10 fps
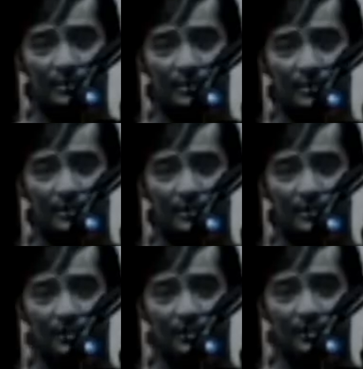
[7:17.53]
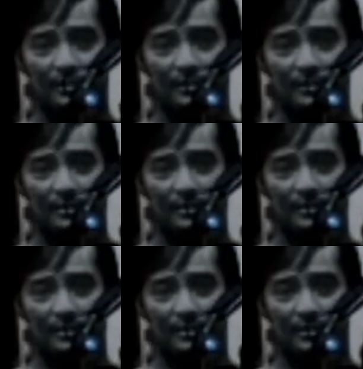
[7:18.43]

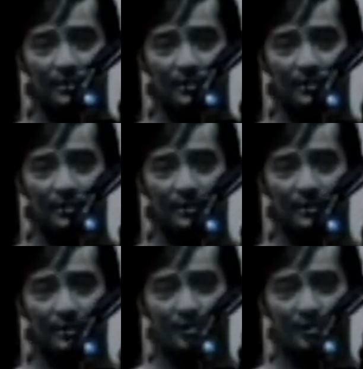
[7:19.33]
This person isn't speaking.